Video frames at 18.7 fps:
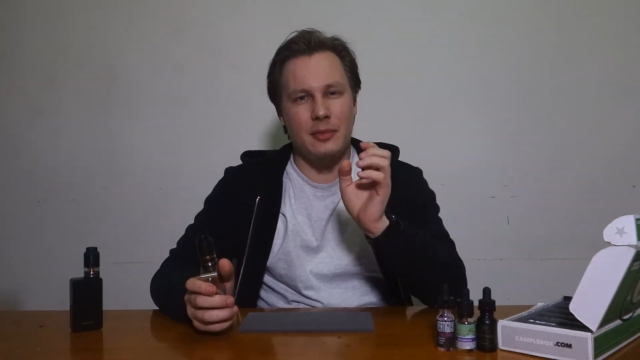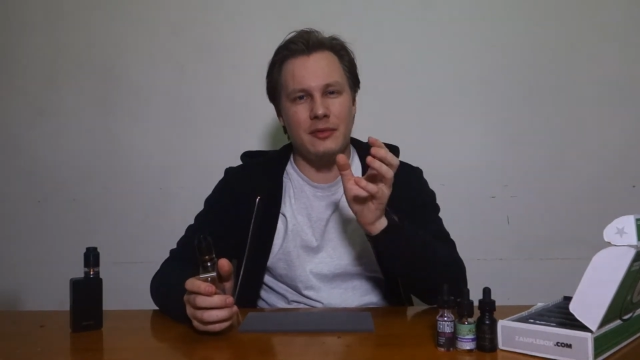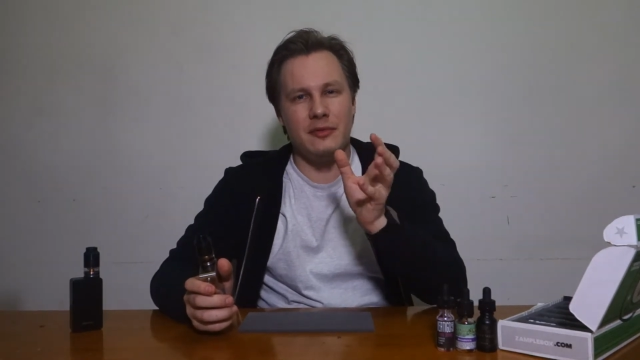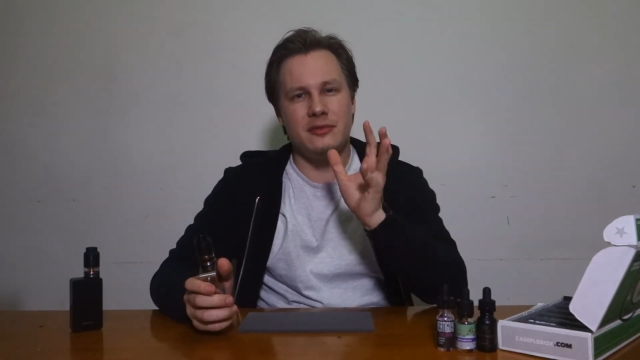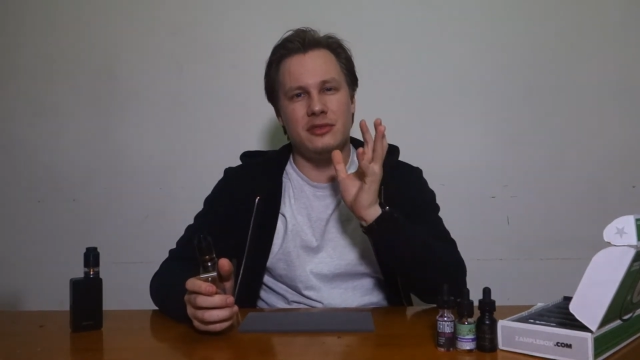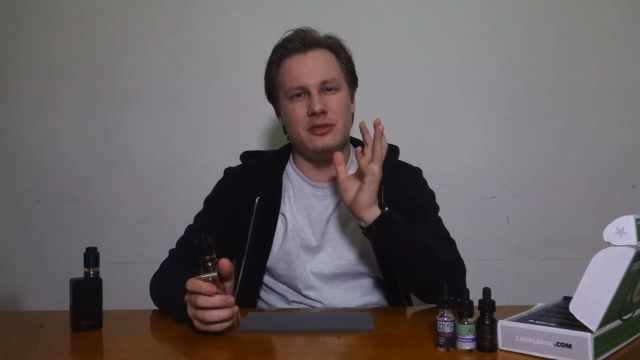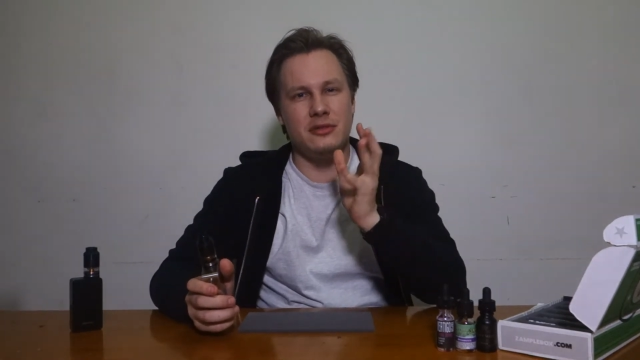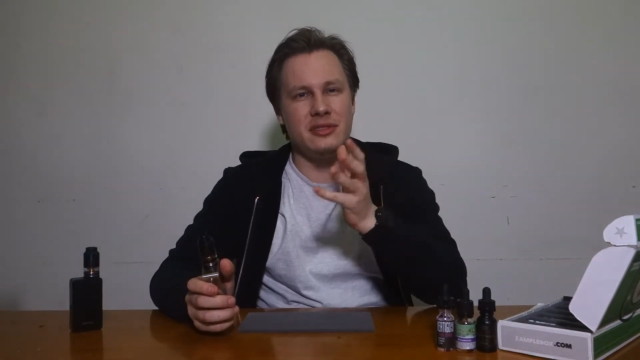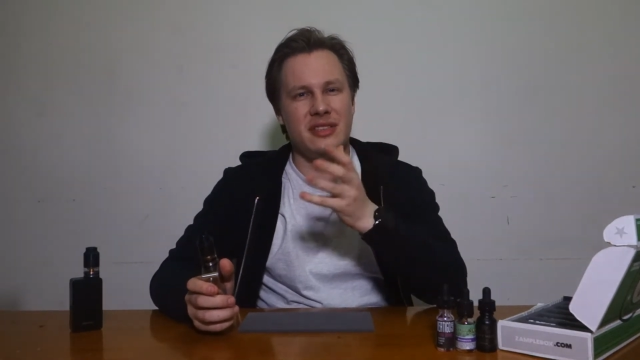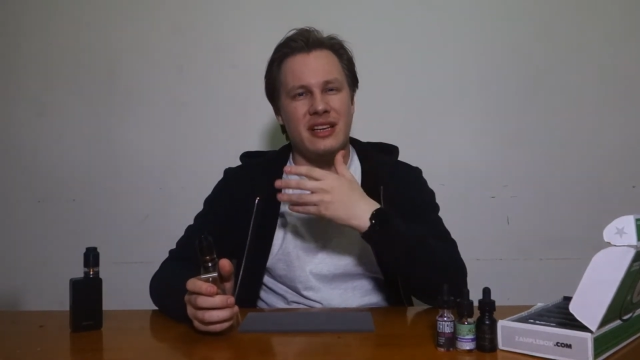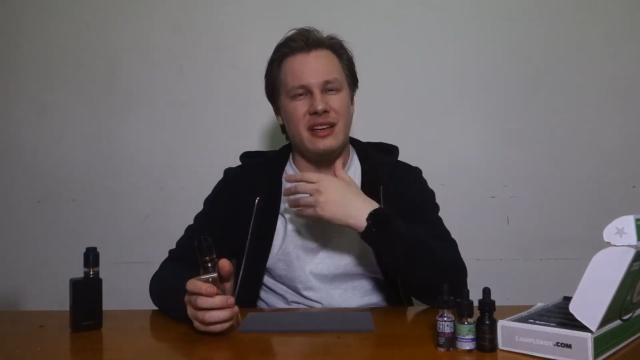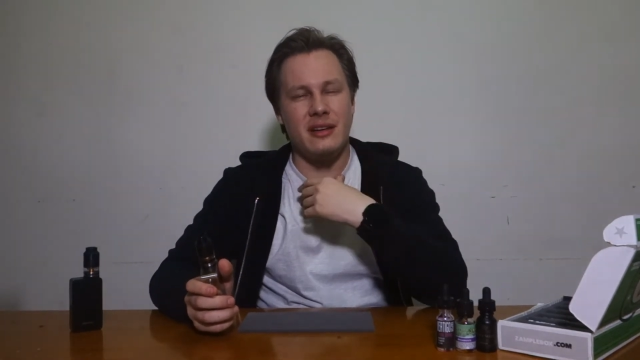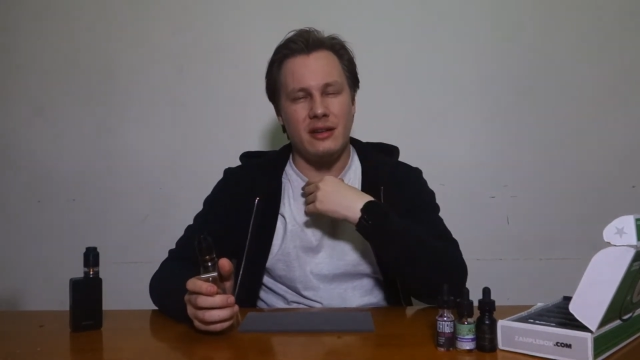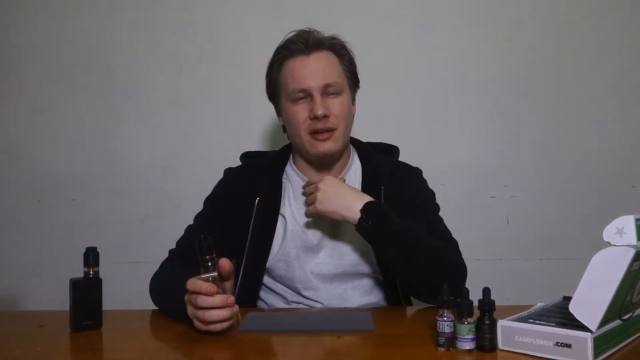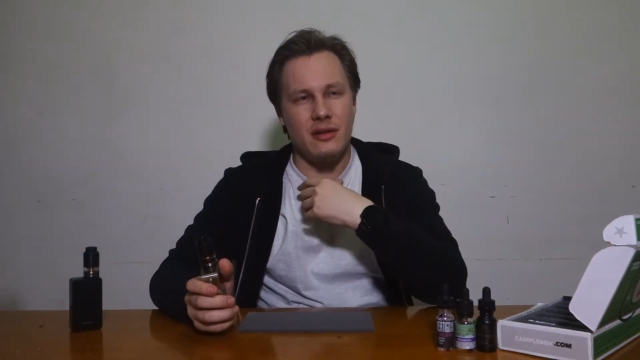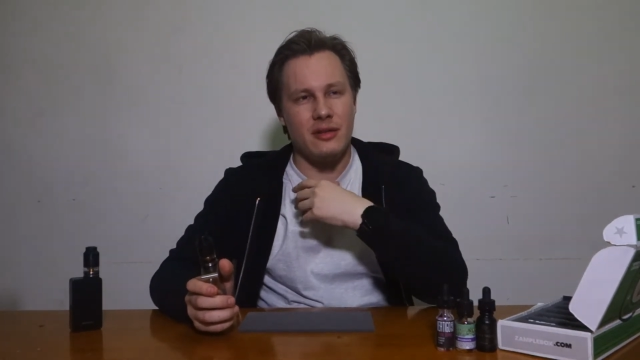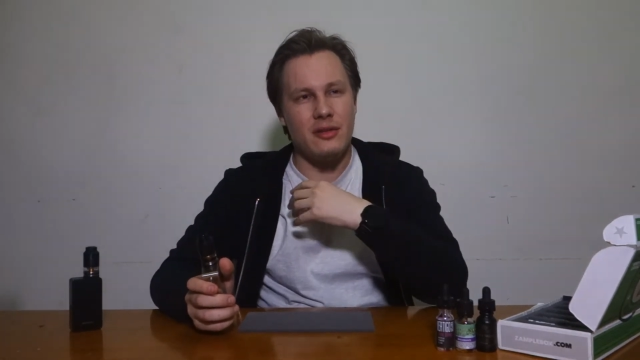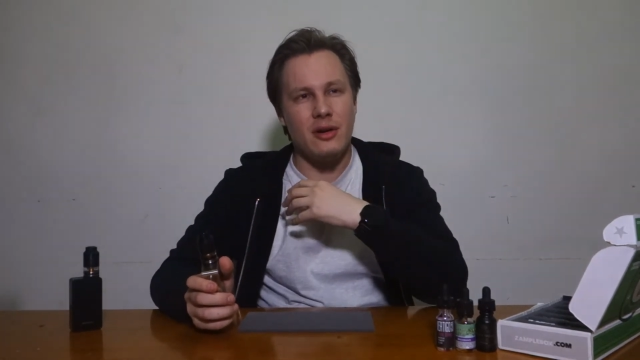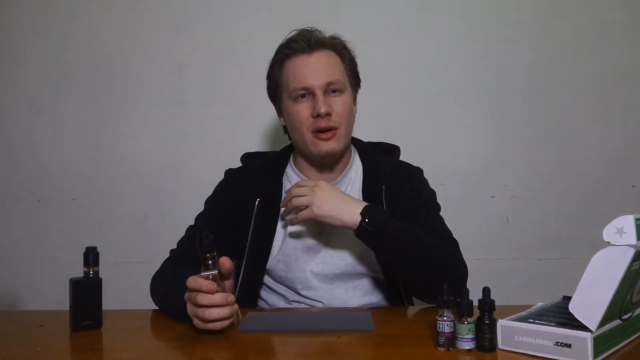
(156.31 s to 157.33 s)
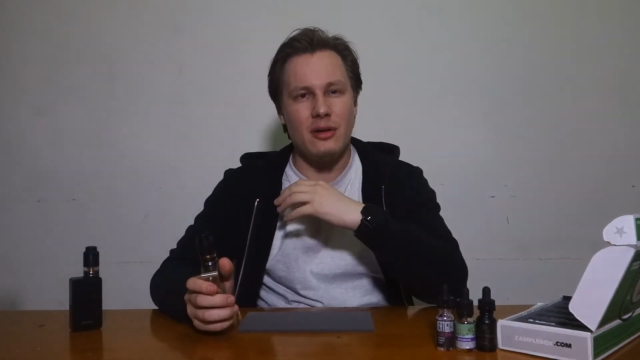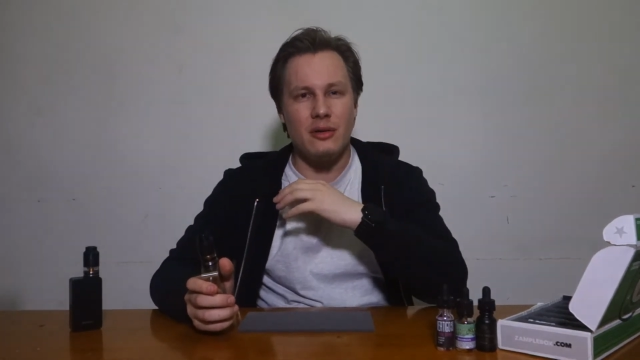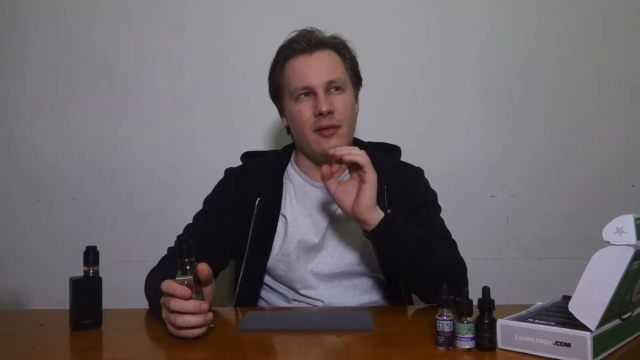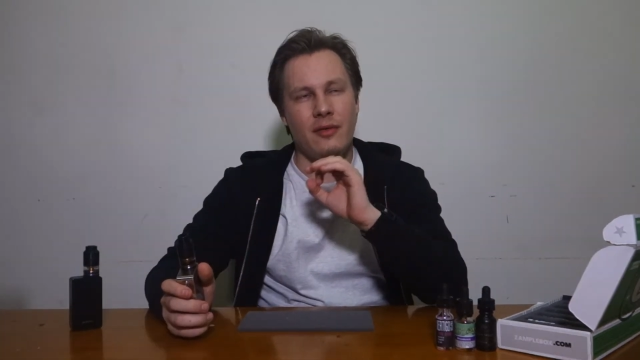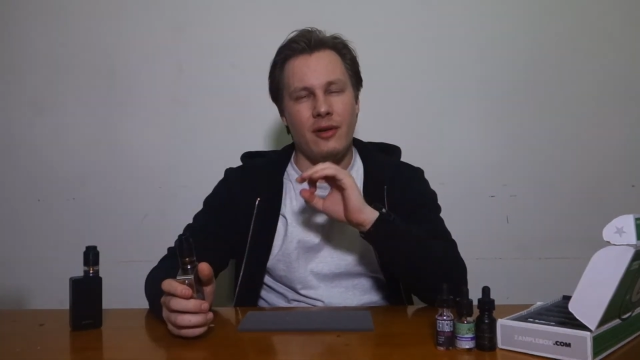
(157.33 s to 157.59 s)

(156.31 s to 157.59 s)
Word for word: of juice hitting your throat,